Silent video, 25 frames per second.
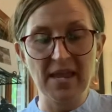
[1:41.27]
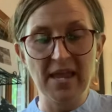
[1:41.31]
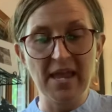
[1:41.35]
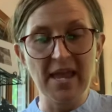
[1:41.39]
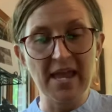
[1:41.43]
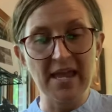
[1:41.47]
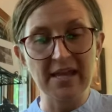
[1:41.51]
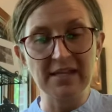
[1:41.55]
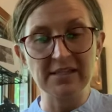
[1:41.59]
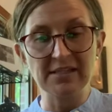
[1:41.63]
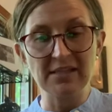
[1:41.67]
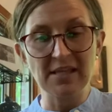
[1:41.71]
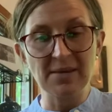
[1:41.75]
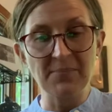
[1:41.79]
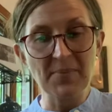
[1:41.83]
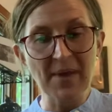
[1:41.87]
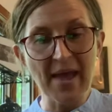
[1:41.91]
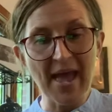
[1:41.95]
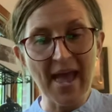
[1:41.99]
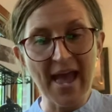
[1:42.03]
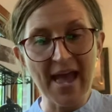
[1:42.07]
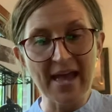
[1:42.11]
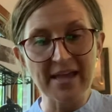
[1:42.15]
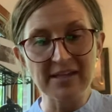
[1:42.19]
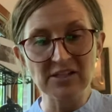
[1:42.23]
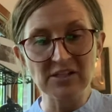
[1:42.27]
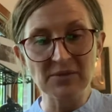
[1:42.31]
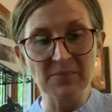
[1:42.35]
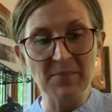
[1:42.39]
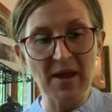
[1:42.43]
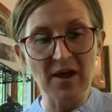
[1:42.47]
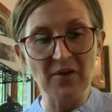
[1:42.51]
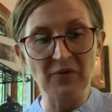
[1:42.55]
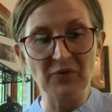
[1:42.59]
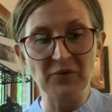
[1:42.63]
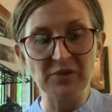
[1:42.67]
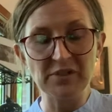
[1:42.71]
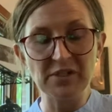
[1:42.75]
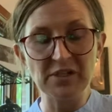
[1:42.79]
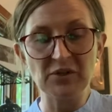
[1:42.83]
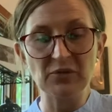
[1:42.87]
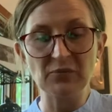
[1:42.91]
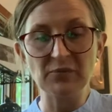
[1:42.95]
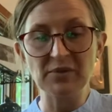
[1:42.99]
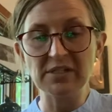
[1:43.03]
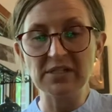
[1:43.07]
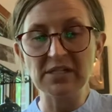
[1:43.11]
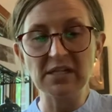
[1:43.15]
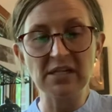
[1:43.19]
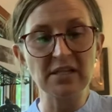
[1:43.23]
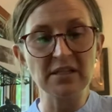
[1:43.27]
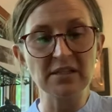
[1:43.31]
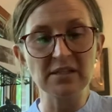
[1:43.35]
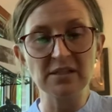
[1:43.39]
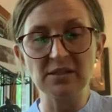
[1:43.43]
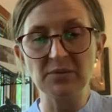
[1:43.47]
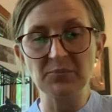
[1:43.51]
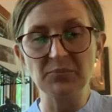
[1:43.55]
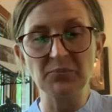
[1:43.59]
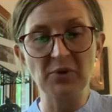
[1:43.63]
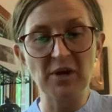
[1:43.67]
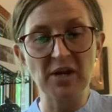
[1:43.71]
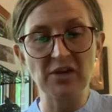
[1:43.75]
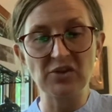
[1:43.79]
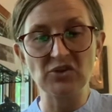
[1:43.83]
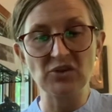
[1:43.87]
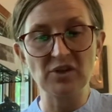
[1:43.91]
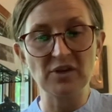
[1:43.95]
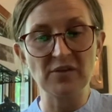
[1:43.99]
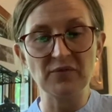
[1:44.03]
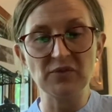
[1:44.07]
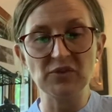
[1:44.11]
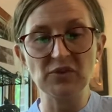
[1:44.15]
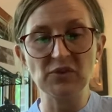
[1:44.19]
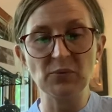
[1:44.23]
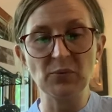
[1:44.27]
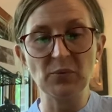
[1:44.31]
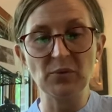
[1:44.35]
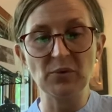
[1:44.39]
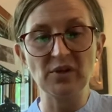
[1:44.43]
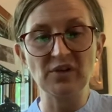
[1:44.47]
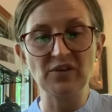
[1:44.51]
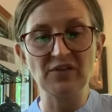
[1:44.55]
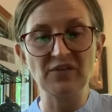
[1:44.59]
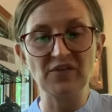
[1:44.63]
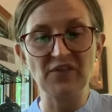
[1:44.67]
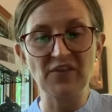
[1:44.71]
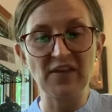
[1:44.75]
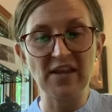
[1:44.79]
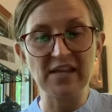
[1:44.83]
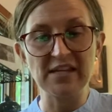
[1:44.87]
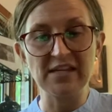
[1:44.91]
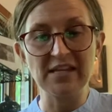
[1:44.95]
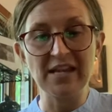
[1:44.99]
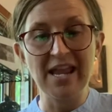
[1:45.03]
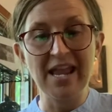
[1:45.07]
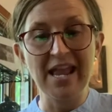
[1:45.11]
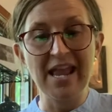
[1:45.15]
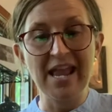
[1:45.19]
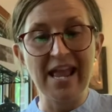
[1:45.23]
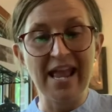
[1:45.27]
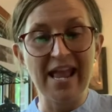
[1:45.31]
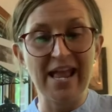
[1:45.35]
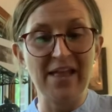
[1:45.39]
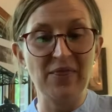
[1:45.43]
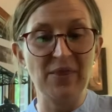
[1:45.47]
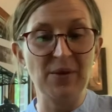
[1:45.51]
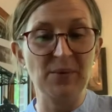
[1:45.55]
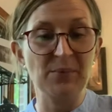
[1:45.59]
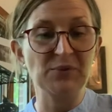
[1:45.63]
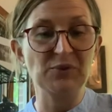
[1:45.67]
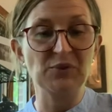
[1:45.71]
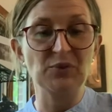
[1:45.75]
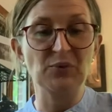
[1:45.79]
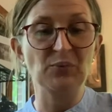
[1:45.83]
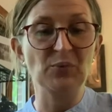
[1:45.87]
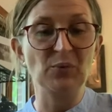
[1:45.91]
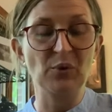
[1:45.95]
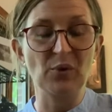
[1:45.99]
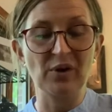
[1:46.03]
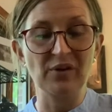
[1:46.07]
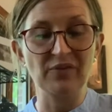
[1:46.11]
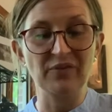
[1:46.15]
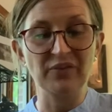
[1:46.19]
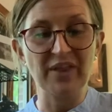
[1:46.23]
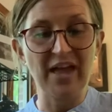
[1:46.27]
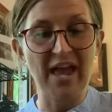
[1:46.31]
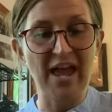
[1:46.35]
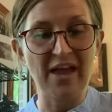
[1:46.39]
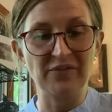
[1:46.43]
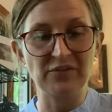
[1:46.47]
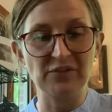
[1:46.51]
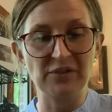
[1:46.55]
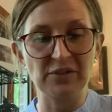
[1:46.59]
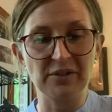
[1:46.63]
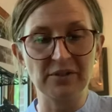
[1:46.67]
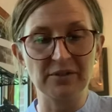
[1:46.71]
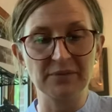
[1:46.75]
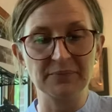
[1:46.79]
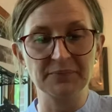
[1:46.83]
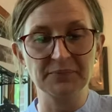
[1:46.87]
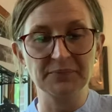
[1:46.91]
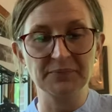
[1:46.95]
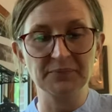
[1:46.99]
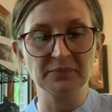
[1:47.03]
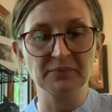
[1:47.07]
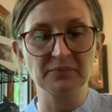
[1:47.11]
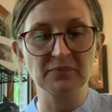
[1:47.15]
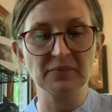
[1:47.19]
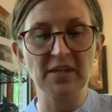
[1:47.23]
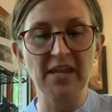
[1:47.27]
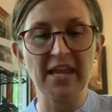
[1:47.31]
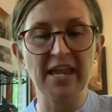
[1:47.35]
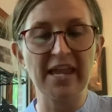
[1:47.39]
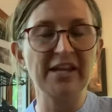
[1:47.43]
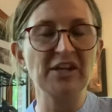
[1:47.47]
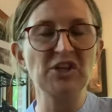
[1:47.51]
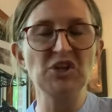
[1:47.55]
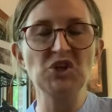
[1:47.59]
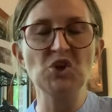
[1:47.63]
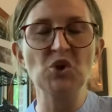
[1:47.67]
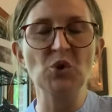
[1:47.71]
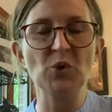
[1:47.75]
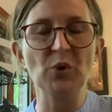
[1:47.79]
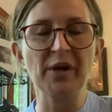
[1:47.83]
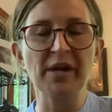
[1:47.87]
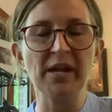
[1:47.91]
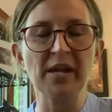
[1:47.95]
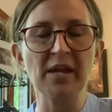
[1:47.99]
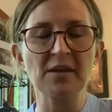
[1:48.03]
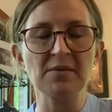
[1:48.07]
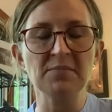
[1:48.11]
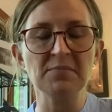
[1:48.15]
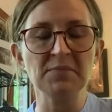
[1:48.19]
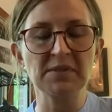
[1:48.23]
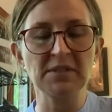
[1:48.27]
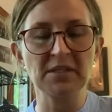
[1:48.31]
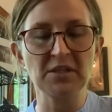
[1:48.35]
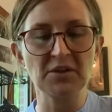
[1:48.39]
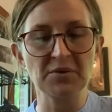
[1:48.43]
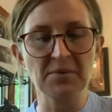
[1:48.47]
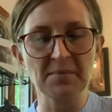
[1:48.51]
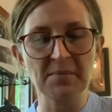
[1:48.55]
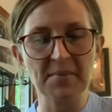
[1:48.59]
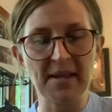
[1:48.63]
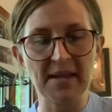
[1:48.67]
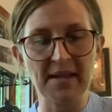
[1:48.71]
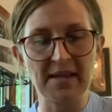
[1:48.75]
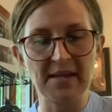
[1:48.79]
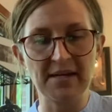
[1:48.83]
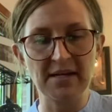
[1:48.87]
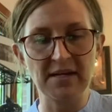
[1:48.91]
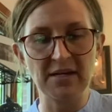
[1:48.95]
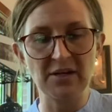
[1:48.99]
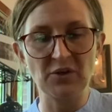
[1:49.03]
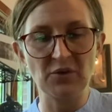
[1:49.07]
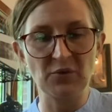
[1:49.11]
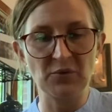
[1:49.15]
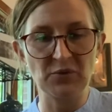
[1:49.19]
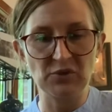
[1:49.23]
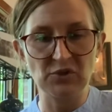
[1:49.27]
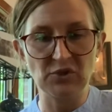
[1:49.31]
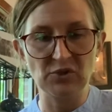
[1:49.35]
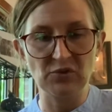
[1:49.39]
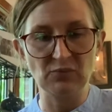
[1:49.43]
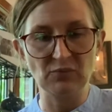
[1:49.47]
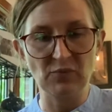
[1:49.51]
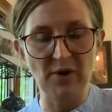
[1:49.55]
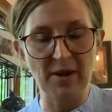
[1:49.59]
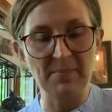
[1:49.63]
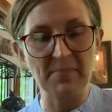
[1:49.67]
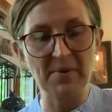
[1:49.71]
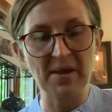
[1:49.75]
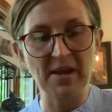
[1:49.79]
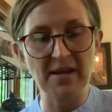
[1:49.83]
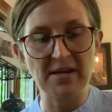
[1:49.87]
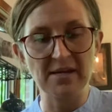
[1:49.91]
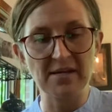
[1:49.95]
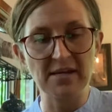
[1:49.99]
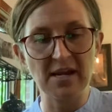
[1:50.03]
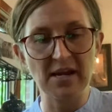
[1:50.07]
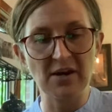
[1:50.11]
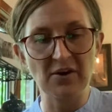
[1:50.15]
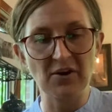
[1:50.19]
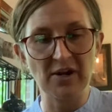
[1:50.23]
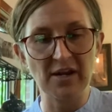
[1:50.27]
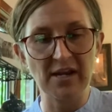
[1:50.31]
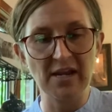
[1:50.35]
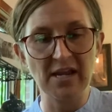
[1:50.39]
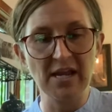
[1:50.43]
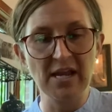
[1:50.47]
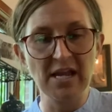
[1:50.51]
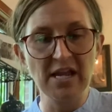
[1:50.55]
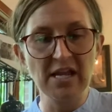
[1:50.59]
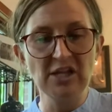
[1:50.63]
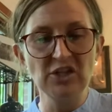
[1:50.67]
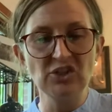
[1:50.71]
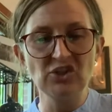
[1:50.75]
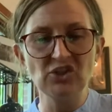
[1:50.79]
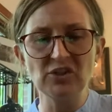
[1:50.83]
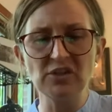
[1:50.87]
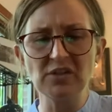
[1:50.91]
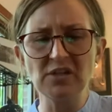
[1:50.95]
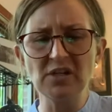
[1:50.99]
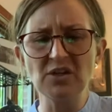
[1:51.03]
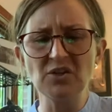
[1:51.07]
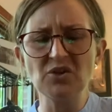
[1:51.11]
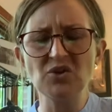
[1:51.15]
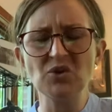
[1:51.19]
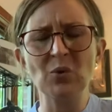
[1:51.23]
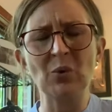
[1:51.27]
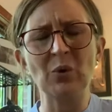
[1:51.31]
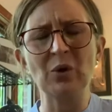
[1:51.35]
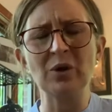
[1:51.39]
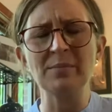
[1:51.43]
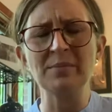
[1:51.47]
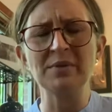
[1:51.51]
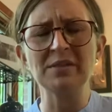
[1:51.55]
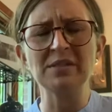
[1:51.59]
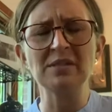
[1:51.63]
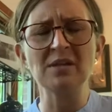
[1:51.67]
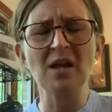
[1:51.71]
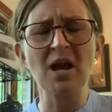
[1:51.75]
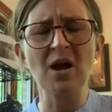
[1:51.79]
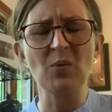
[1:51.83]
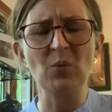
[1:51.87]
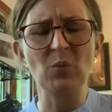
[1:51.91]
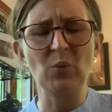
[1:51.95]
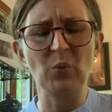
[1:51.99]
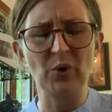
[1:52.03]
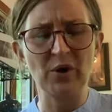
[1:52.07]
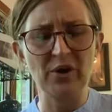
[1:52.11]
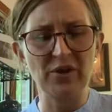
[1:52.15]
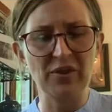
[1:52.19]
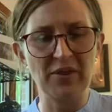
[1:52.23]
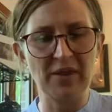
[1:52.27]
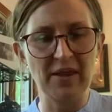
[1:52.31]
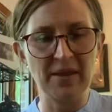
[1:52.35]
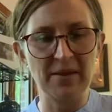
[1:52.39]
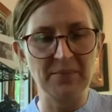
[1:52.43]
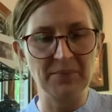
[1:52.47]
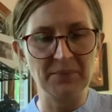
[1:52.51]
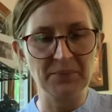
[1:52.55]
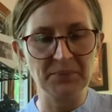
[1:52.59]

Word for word: As they passed, Malfoy did a ridiculous impression of a swooning fit, and there was a roar of laughter. Ignore him, said Hermione, who was right behind Harry. Just ignore him, it's not worth it.